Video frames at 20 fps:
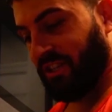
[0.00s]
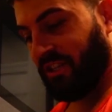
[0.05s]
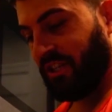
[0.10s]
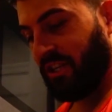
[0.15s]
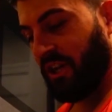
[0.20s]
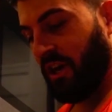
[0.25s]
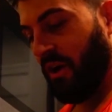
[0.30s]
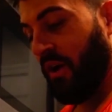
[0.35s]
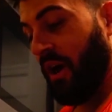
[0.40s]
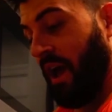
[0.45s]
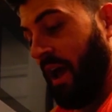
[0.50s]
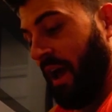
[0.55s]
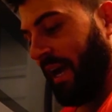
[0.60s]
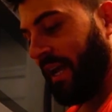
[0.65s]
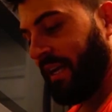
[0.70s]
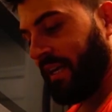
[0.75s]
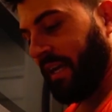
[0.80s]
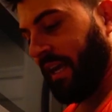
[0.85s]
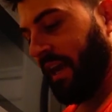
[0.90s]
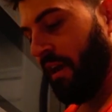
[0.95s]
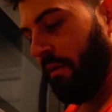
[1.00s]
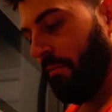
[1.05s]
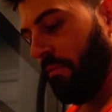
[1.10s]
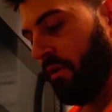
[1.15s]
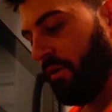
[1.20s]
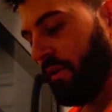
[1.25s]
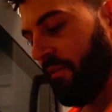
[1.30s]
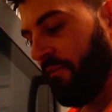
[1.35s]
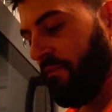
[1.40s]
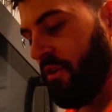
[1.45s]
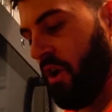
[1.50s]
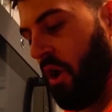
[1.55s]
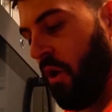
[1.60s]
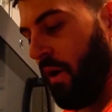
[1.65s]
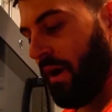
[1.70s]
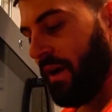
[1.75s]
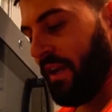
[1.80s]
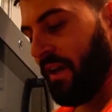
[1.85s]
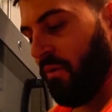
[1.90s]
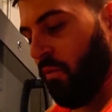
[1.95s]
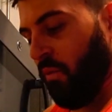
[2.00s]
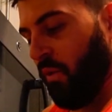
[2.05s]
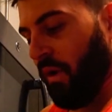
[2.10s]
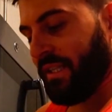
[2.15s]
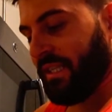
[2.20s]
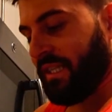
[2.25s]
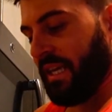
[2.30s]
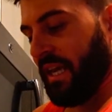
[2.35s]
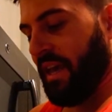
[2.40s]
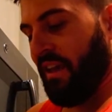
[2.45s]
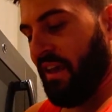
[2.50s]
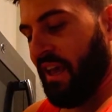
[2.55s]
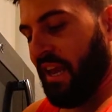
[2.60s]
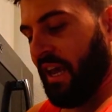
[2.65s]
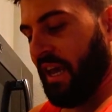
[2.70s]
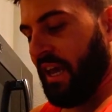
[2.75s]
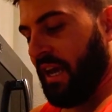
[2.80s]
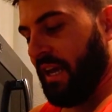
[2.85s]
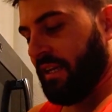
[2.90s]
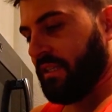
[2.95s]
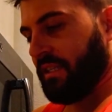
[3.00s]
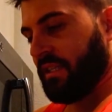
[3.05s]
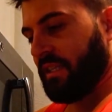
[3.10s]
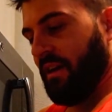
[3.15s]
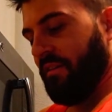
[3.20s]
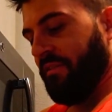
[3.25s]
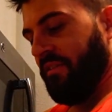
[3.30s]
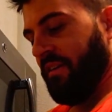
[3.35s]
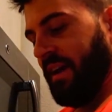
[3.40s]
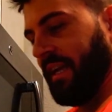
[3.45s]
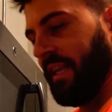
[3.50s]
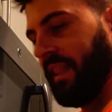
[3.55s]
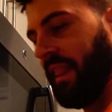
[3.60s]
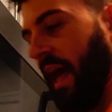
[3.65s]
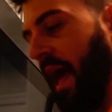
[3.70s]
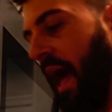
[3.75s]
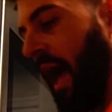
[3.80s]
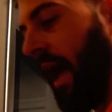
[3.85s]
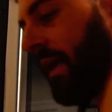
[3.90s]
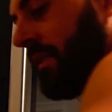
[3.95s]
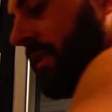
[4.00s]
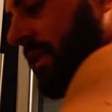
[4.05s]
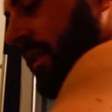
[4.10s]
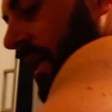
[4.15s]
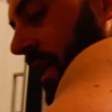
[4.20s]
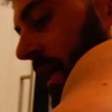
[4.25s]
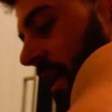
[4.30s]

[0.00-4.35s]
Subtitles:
So in kibble, you have no idea what's in it and stuff like that.